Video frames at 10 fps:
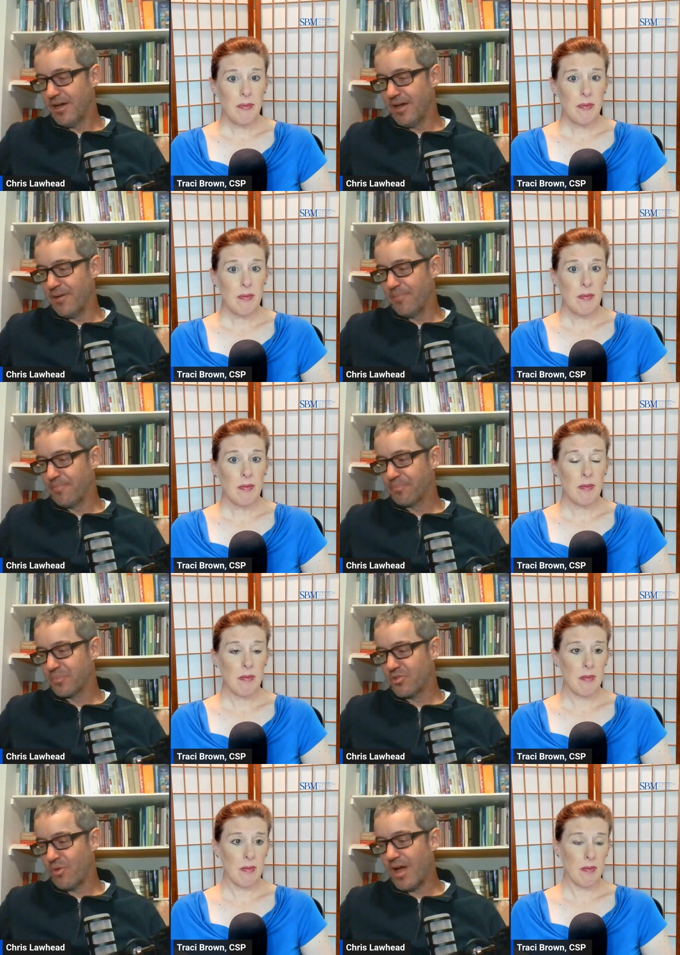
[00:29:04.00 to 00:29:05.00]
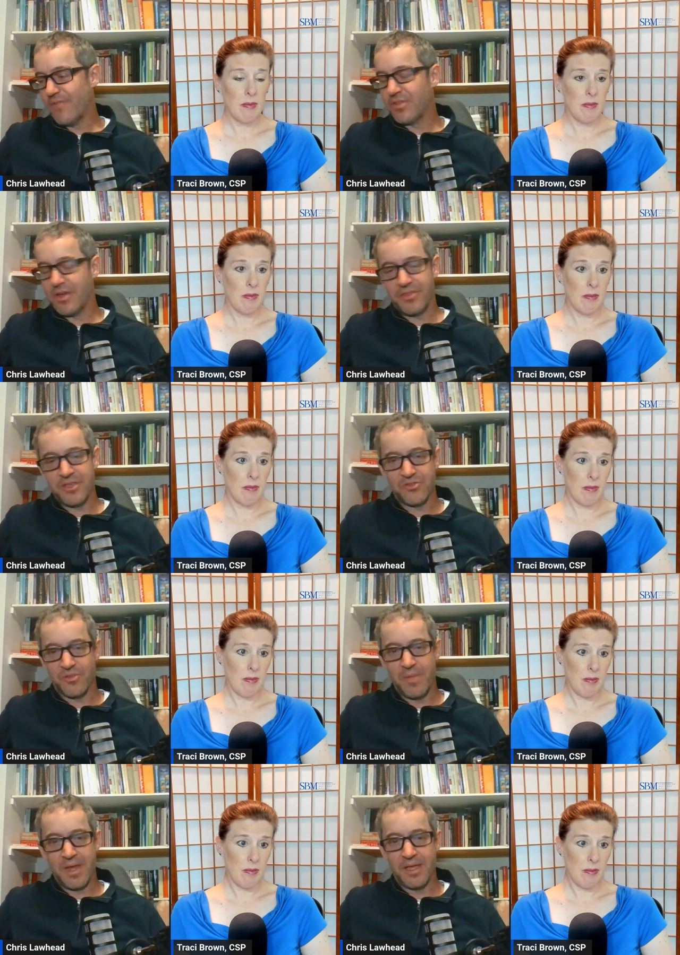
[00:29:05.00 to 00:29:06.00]
Speaker 1: So I've
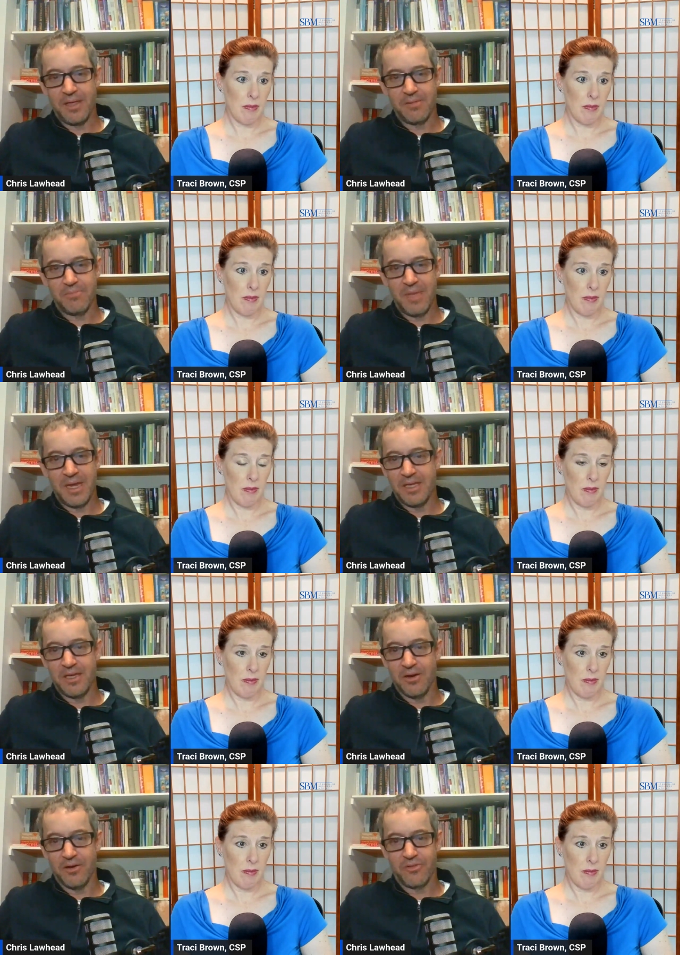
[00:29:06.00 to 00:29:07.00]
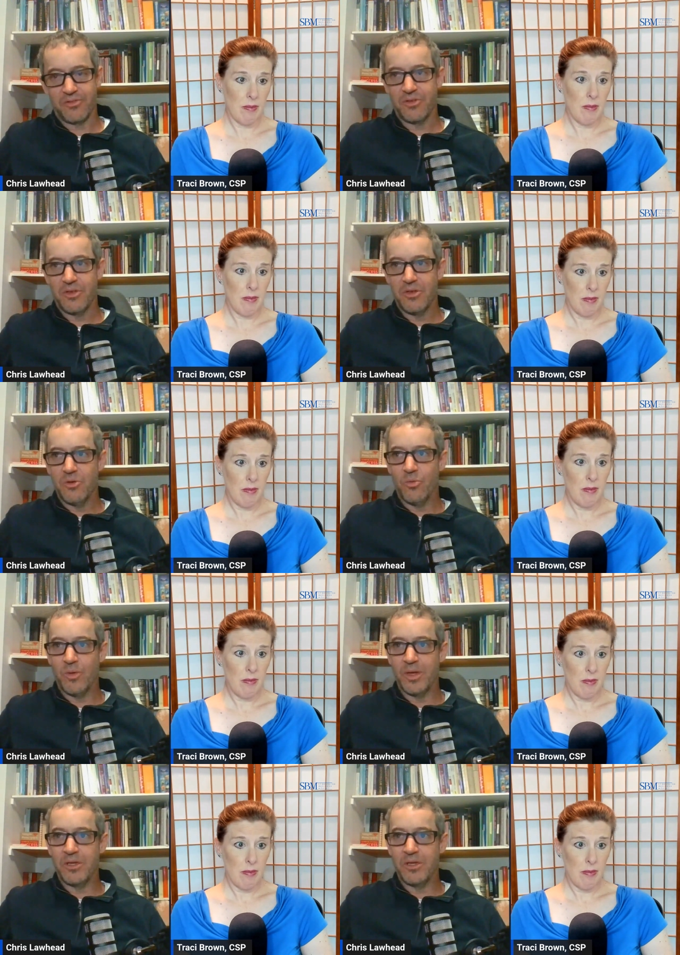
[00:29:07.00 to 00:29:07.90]
thought this for many, many years.